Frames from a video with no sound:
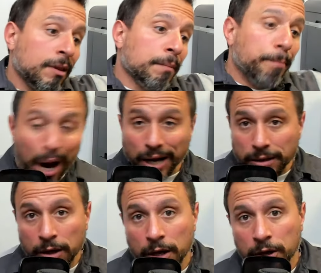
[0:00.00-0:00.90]
but
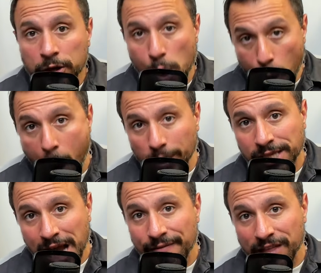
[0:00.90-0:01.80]
you always
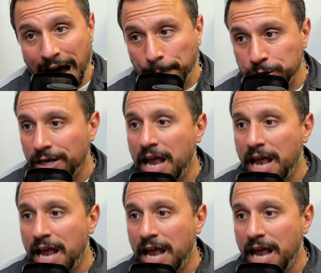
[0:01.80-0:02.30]
have the option.